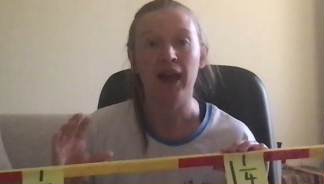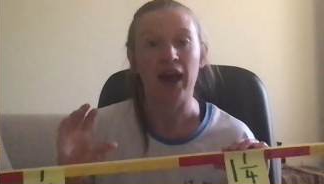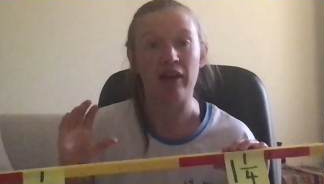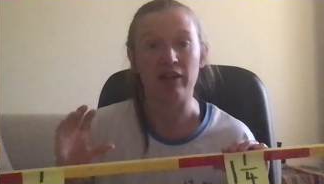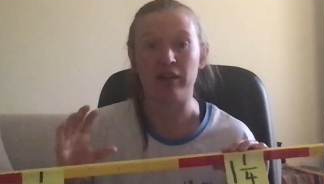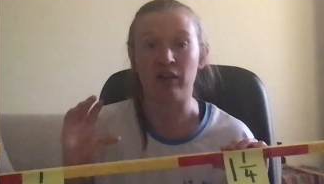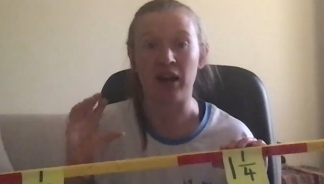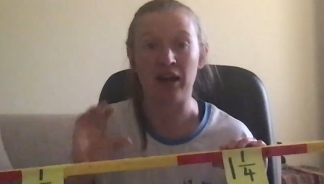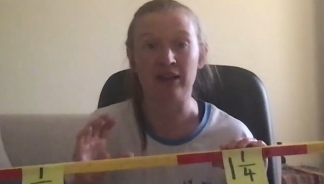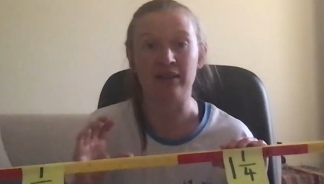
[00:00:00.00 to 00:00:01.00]
and that they're
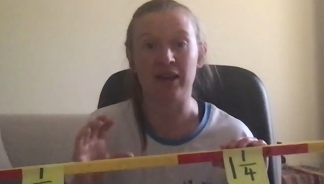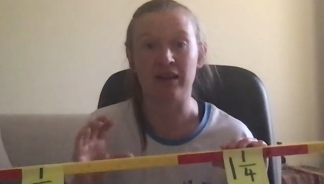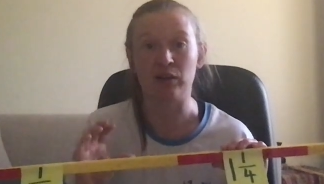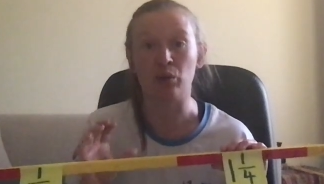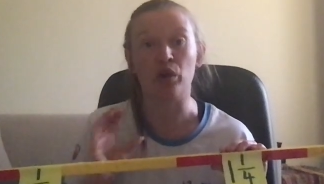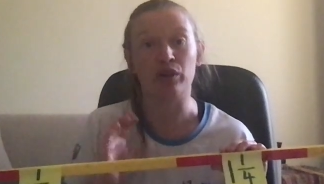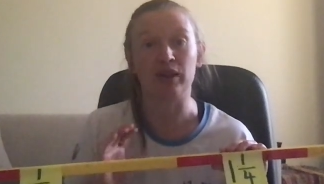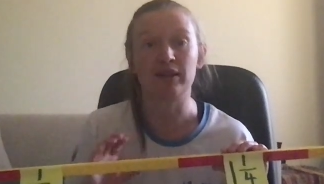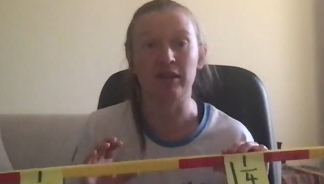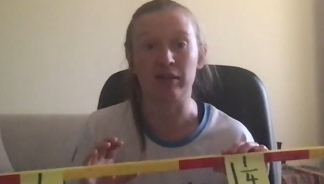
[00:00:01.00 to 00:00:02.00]
understanding what you're
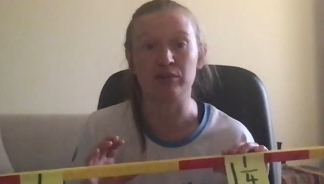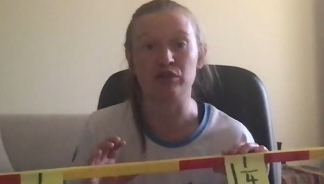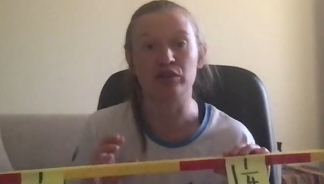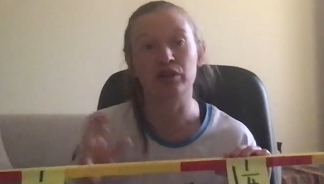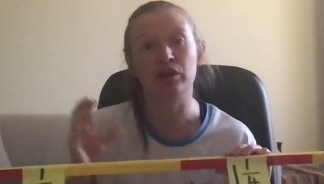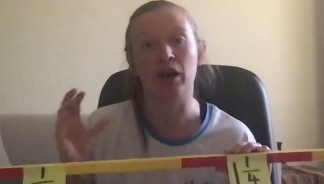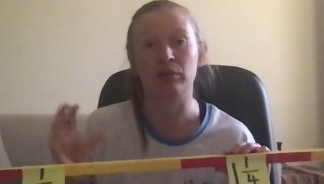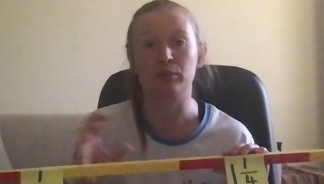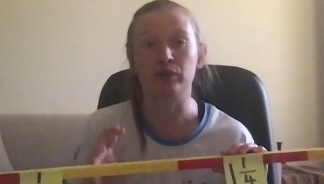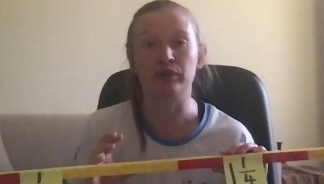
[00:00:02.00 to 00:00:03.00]
asking them to do, I
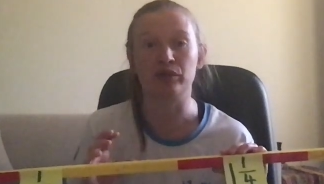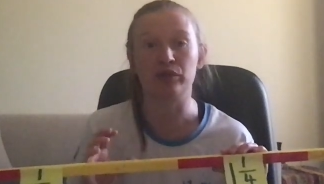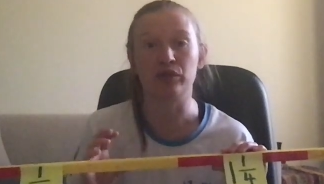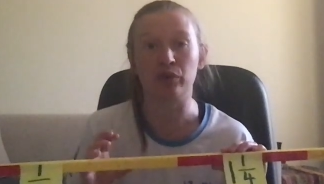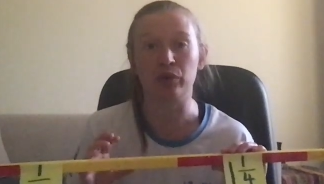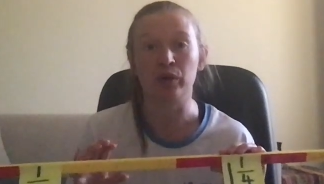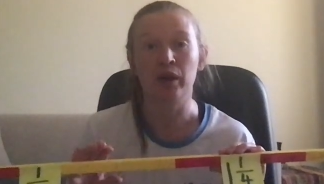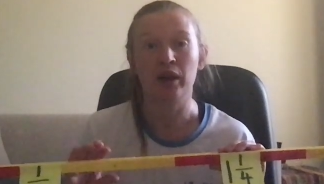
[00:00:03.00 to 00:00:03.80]
would move on to